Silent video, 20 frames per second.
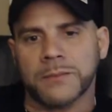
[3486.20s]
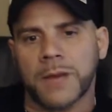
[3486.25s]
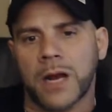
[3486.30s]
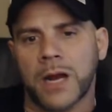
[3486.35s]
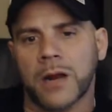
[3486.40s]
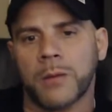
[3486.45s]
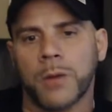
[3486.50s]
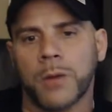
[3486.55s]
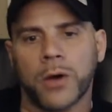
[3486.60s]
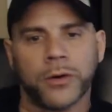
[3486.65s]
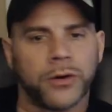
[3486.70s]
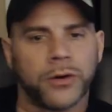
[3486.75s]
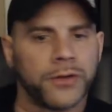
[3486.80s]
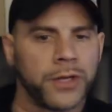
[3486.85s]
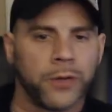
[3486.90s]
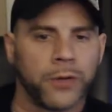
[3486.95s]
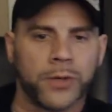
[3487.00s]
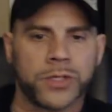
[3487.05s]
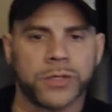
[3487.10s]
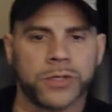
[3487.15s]
mile motor,
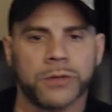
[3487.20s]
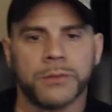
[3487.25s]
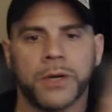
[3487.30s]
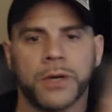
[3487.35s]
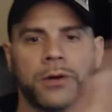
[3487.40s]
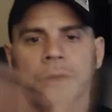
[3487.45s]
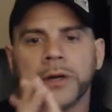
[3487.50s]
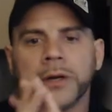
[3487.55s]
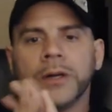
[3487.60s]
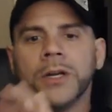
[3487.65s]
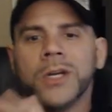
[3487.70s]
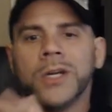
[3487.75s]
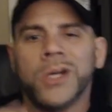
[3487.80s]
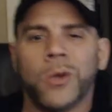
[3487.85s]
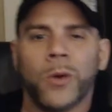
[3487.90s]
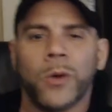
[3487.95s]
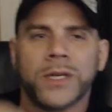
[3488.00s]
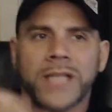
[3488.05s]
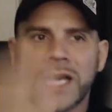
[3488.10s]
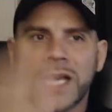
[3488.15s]
the original motor,
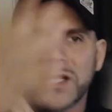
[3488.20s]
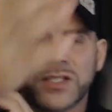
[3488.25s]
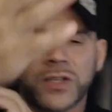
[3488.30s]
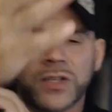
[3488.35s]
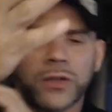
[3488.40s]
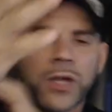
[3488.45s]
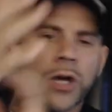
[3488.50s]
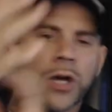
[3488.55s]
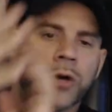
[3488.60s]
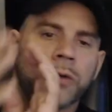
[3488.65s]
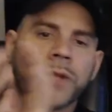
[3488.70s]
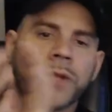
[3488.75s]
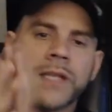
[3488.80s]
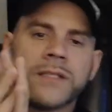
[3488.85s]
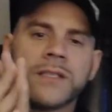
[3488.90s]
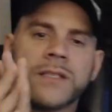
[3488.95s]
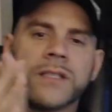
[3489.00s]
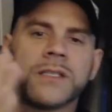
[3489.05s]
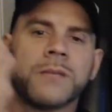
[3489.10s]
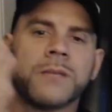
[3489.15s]
which I still own that
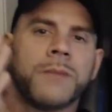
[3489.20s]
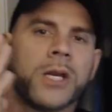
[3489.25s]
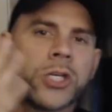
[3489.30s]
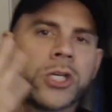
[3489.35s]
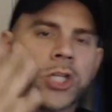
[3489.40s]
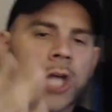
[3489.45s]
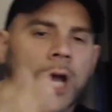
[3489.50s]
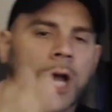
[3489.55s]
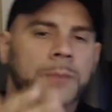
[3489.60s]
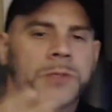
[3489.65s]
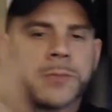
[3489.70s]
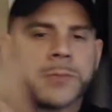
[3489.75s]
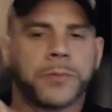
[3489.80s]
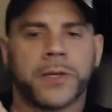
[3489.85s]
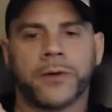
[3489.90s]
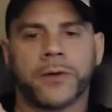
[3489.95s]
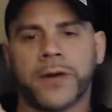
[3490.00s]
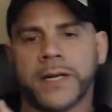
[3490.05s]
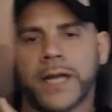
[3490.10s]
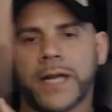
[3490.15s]
sits in my shop,
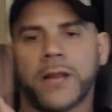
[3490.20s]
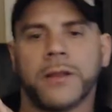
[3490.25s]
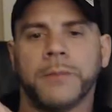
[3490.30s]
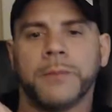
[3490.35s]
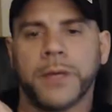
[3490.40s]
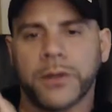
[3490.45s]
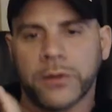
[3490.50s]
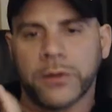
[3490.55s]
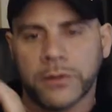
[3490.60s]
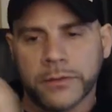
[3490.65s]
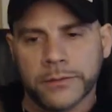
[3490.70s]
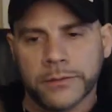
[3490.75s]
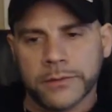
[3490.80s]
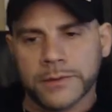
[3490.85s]
split right down the middle.